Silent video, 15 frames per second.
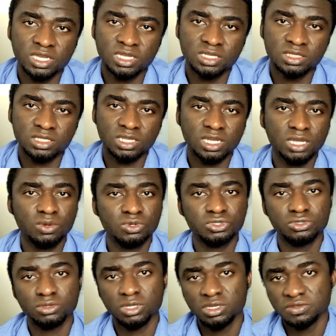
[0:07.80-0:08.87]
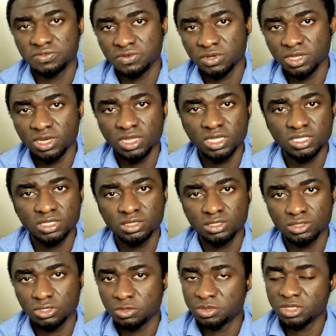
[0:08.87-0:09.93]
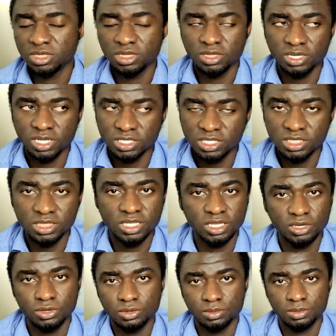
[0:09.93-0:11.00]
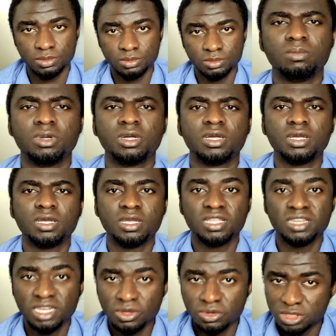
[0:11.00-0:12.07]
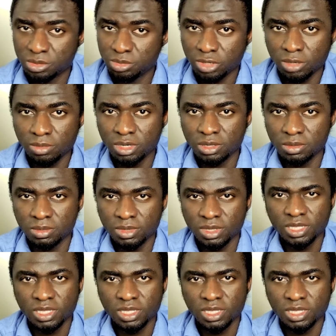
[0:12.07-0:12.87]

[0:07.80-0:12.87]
and I was ready for a nursing job in the United Kingdom. But there was a problem.